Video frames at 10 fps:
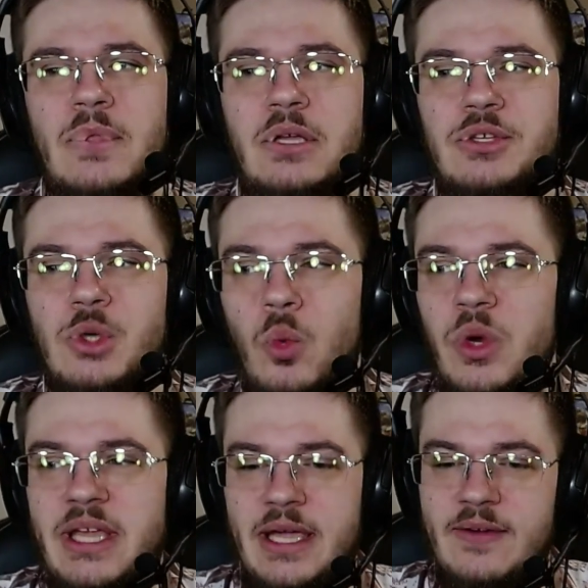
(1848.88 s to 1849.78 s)
So
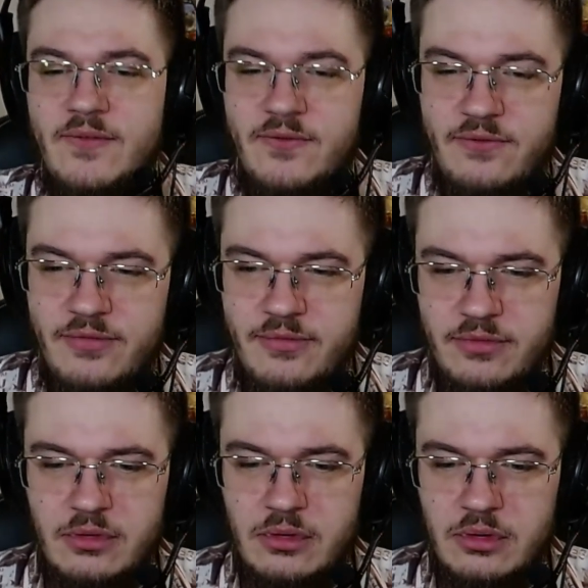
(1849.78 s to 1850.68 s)
we have
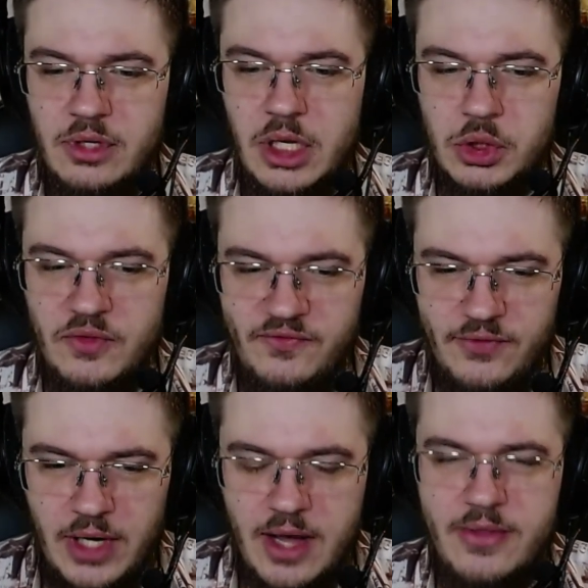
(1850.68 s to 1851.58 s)
a lot of
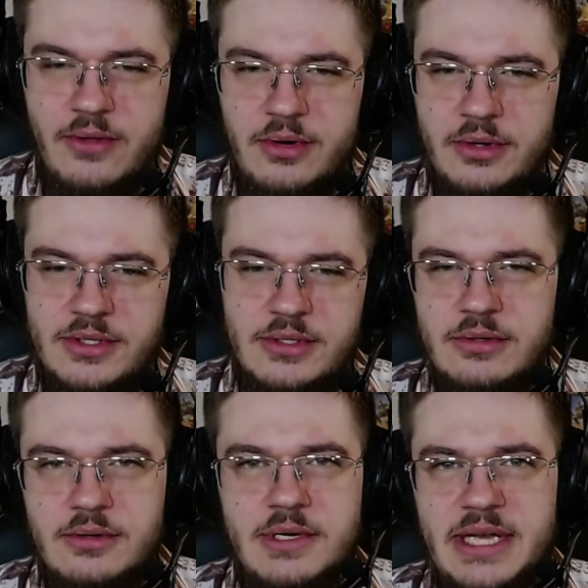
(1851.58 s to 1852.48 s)
other
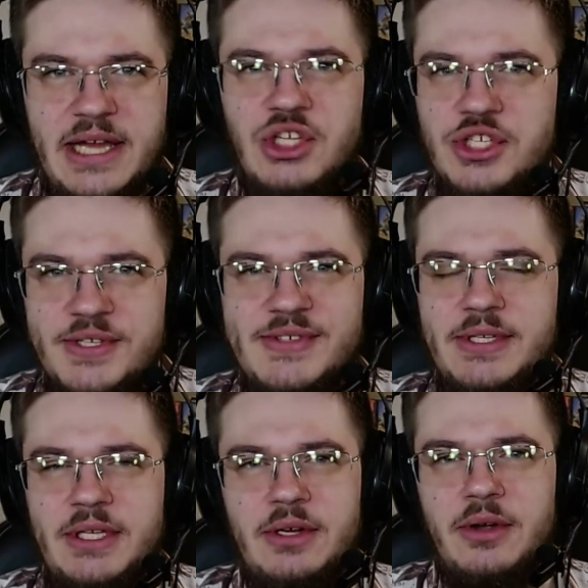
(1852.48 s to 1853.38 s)
nations in
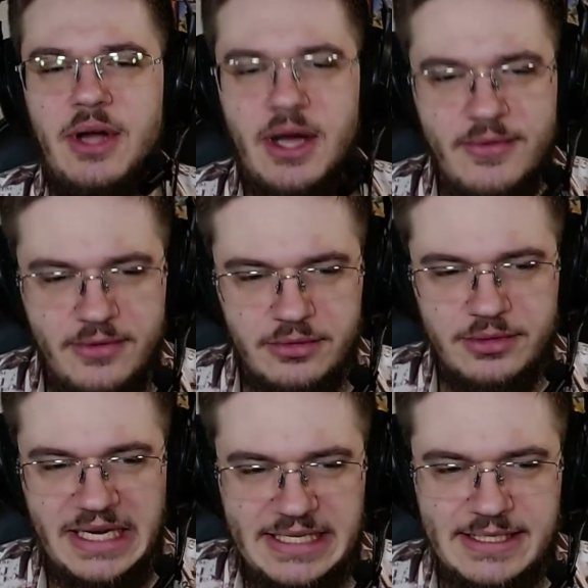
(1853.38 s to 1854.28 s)
here and other
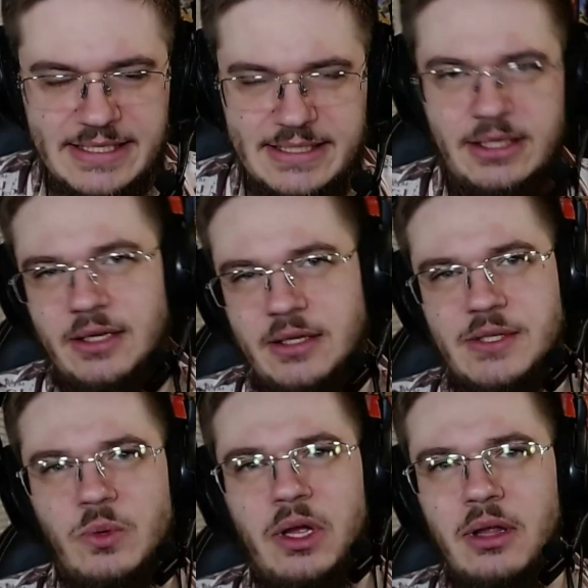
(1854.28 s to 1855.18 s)
races in here as
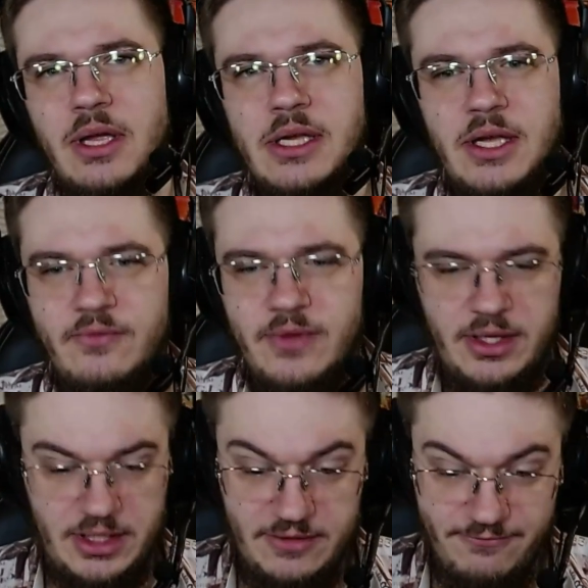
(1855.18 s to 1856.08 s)
well.
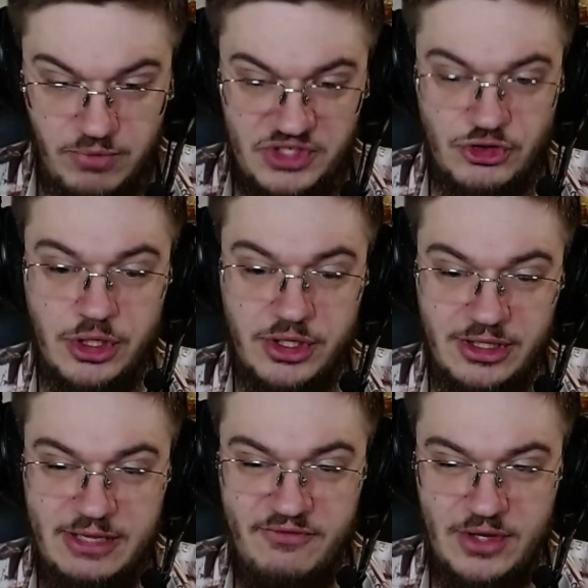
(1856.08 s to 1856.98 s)
If we start
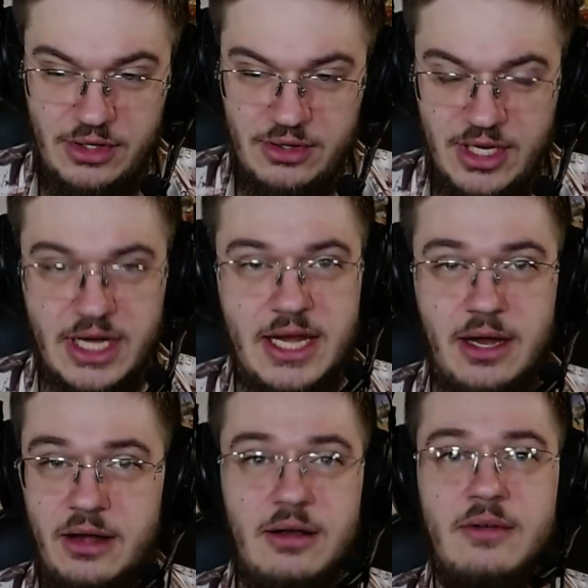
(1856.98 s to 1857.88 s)
living
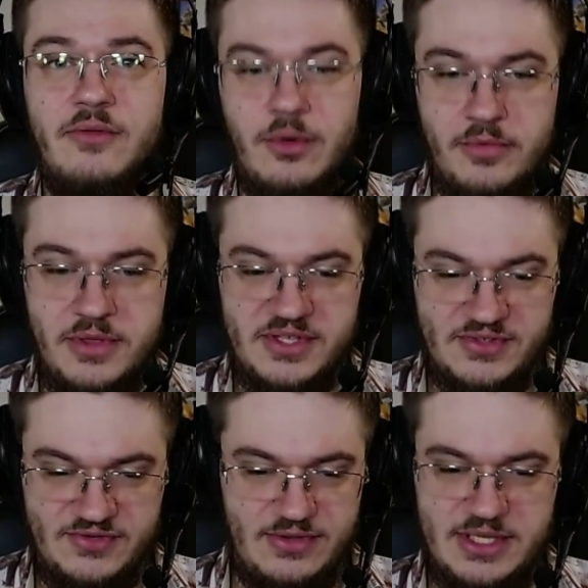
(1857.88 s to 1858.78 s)
again from
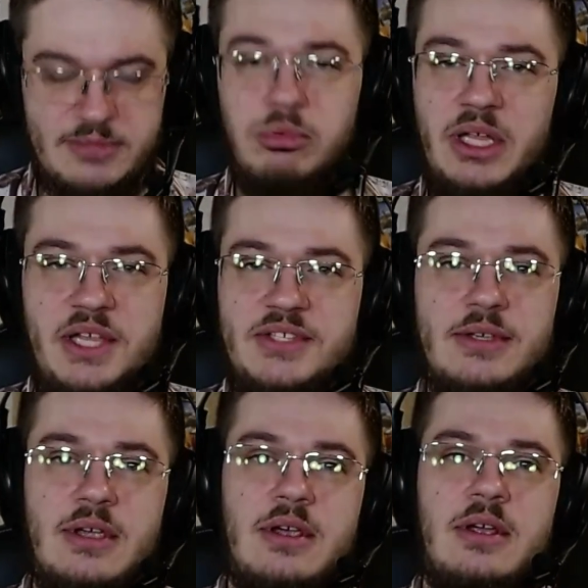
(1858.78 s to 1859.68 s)
this place
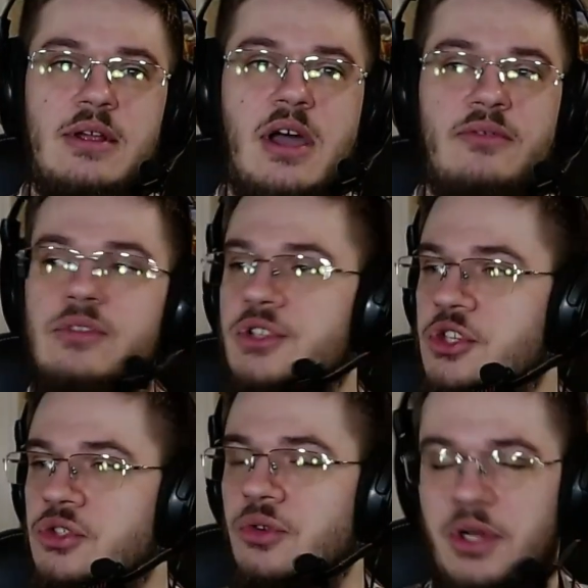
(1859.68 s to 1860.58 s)
after
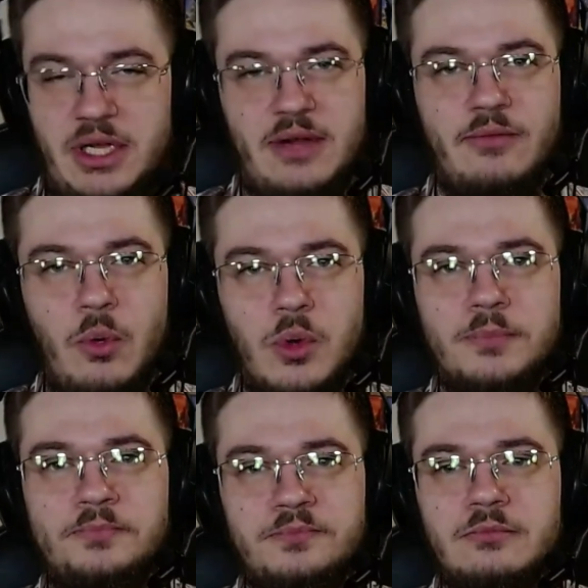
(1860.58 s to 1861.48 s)
destroying everyone,
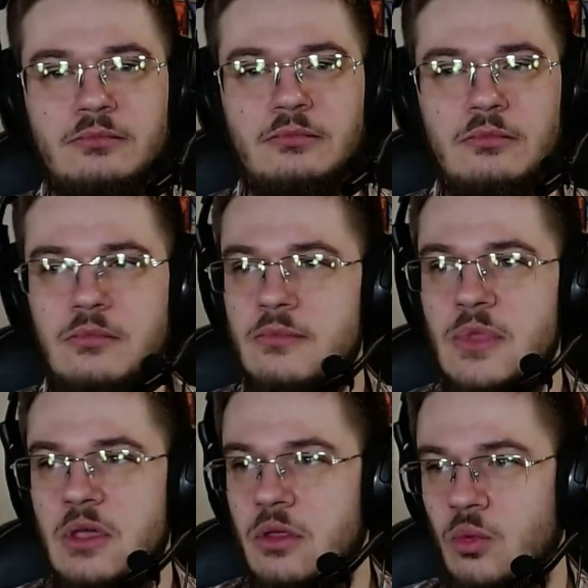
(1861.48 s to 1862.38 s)

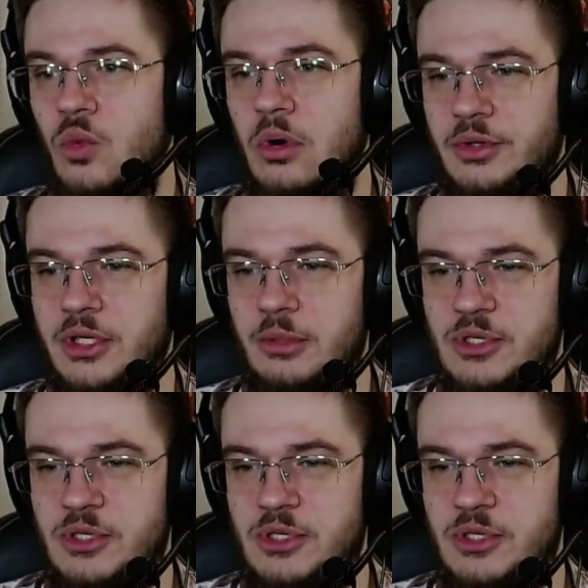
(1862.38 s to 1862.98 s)
the world gonna be